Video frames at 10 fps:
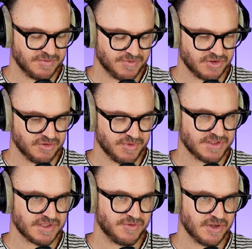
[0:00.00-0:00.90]
for two
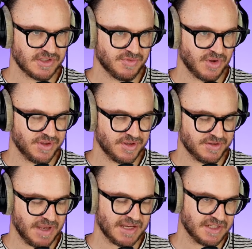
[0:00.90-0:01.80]
reasons. First of all,
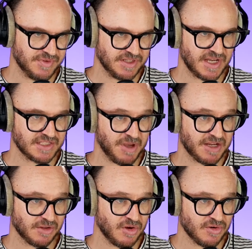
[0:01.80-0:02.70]
the activity dates
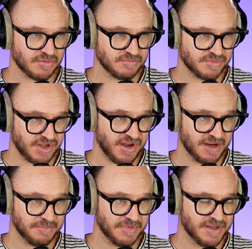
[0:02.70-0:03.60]
back a long
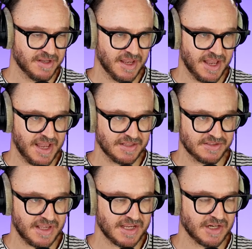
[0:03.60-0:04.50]
time. And
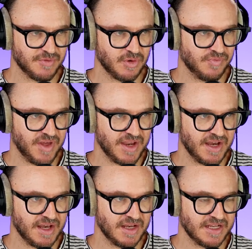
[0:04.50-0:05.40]
second of all,
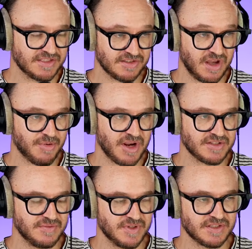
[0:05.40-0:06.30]
it's cyber
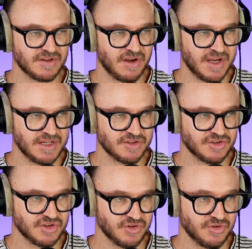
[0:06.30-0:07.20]
activity tied
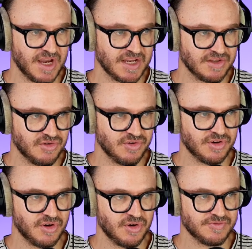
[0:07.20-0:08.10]
to a
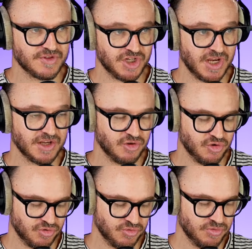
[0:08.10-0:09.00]
unit of
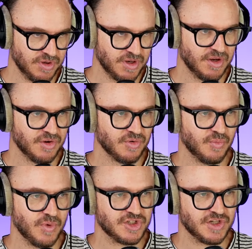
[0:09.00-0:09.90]
GRU,
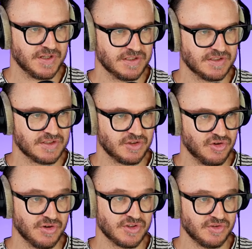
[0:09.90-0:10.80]
which is
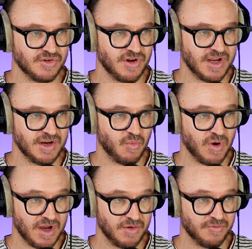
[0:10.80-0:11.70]
Unit
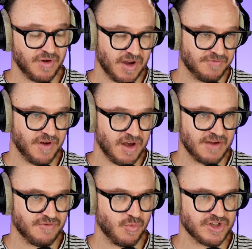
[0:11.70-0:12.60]

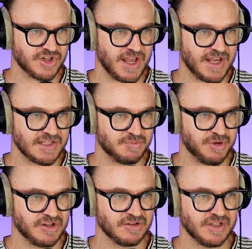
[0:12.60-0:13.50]
29155, which has
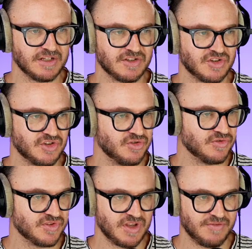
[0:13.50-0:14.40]
been linked
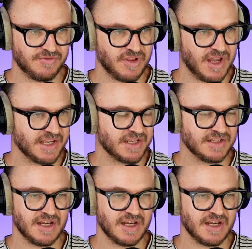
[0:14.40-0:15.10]
to stuff like